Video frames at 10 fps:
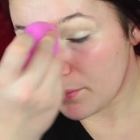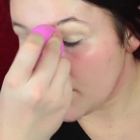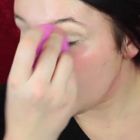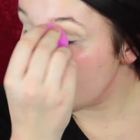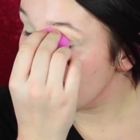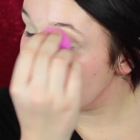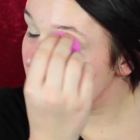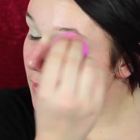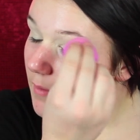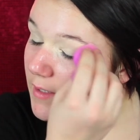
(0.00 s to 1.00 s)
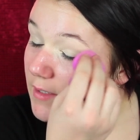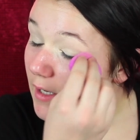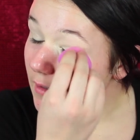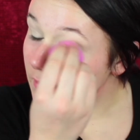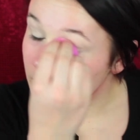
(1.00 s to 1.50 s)
blend it into my
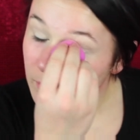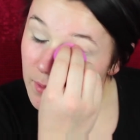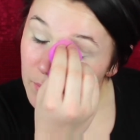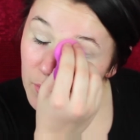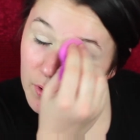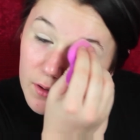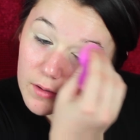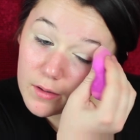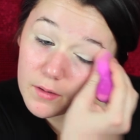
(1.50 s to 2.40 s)
skin a little bit more.